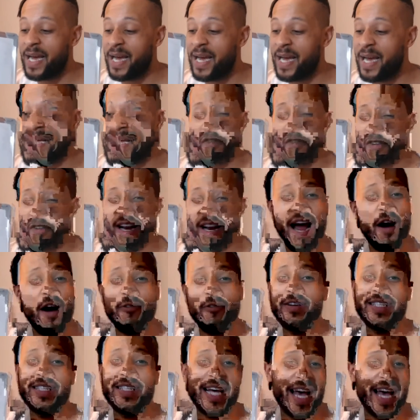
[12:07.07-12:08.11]
half an hour
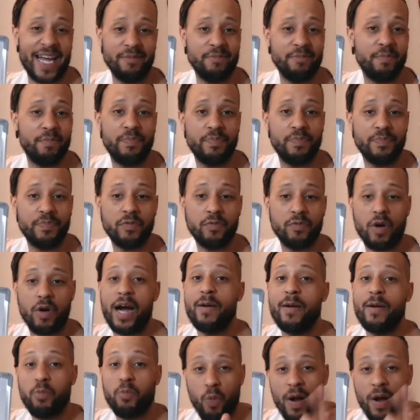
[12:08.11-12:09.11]
a day, right?